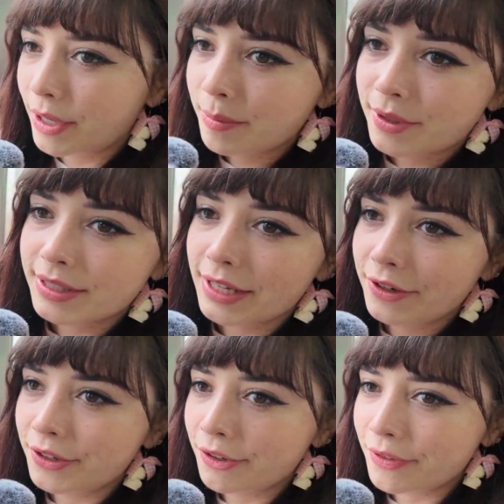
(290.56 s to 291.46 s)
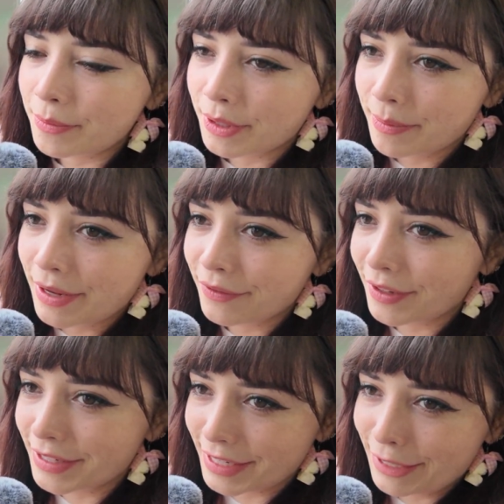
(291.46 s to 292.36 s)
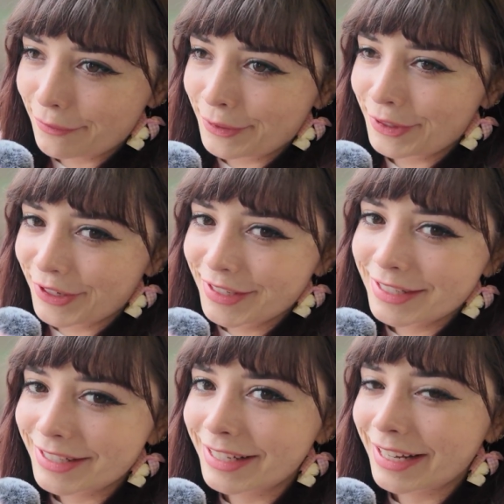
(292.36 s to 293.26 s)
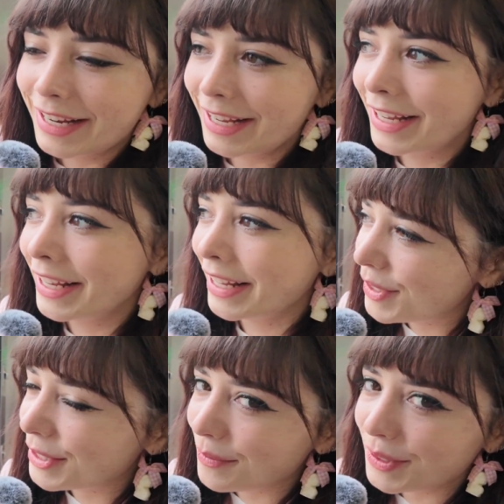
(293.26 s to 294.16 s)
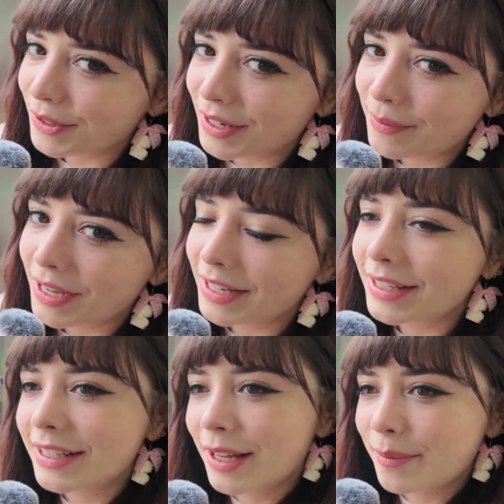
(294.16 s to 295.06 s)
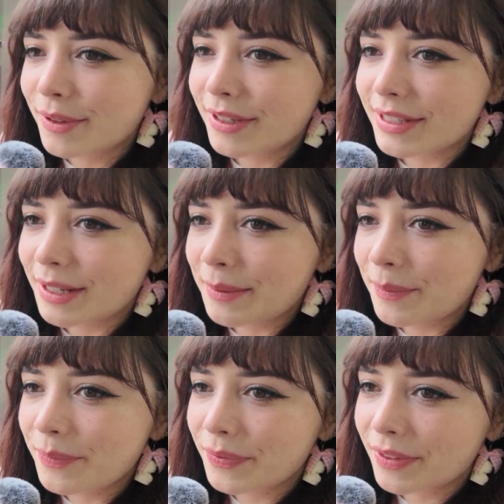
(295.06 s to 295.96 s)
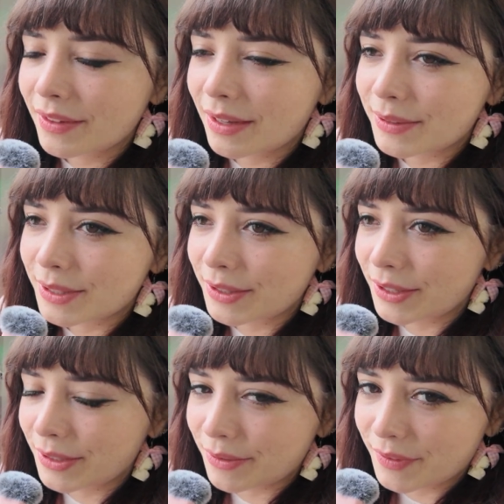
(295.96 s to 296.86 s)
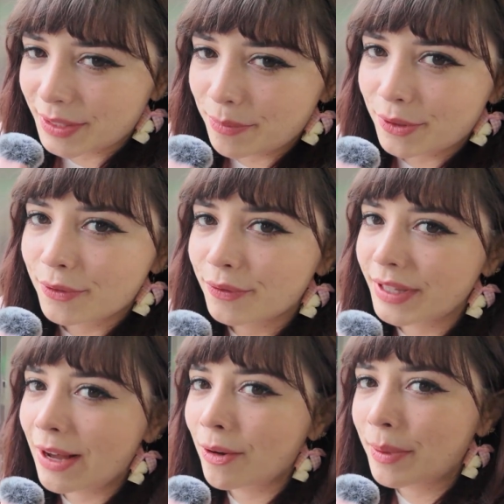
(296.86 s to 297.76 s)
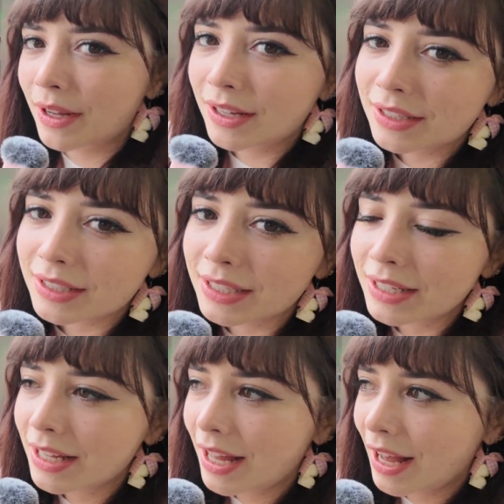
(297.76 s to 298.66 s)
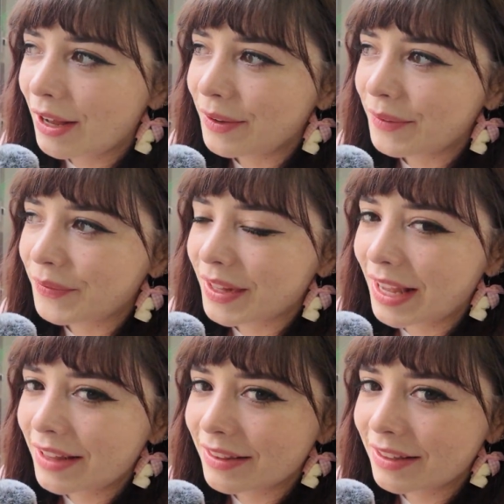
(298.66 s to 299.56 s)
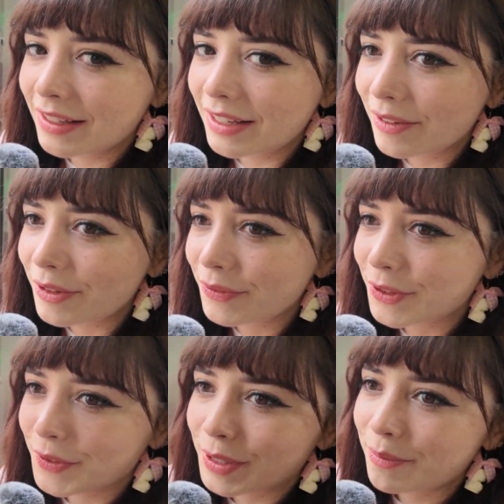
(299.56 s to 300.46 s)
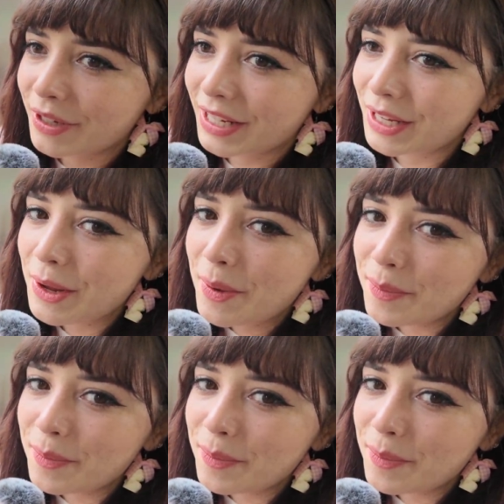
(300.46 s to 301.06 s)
bar because I don't know if I'm going to be able to find any food today. But it's going to be good. I'm kind of sad because I was going to go to a really beautiful flower park, and it would have looked really pretty.